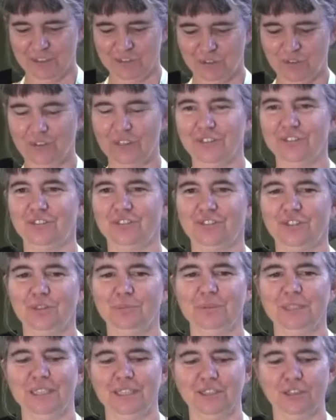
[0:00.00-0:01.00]
So they'll still
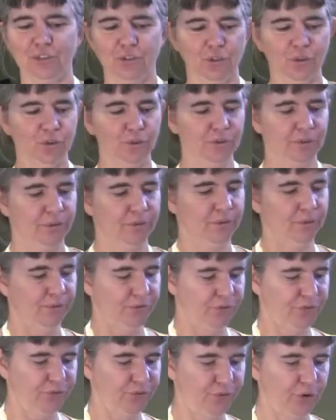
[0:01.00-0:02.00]
be a little
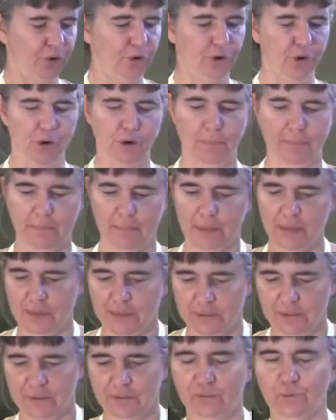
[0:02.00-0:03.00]
firm.
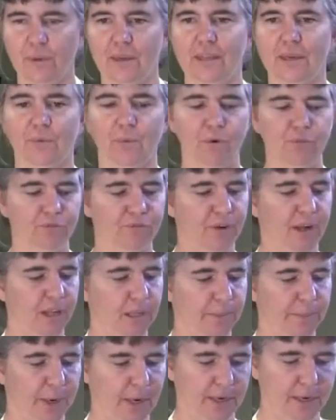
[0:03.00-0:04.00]
This way they won't
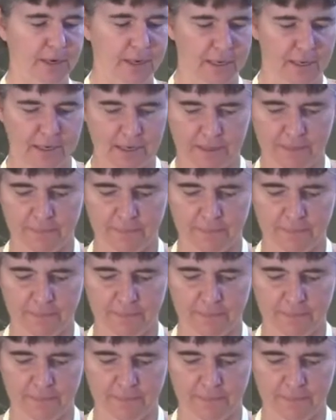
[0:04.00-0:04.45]
fall apart